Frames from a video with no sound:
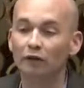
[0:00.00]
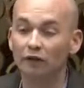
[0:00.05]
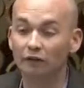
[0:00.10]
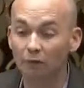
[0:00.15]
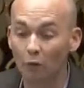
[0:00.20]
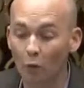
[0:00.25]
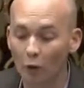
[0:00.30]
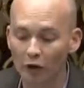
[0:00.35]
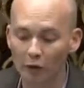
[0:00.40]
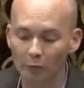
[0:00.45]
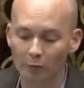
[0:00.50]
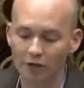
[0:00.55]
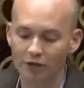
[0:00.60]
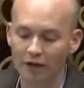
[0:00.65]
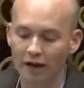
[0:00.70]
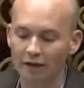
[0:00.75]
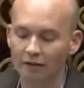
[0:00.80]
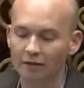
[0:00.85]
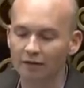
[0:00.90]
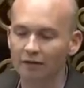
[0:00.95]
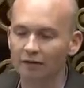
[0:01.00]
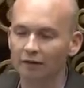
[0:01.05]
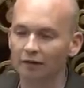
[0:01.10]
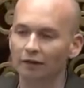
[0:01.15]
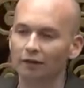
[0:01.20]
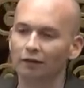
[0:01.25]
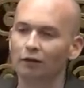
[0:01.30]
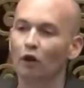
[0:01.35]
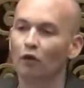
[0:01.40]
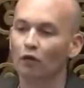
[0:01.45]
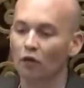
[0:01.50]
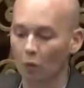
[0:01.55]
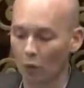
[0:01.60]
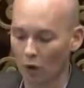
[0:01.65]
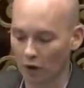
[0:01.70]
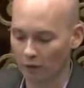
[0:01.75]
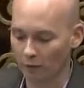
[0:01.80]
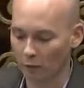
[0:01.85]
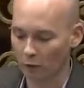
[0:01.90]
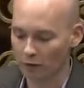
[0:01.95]
40% of the
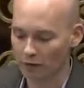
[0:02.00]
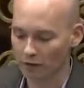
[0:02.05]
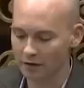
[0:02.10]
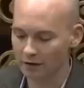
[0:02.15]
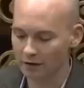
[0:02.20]
workforce.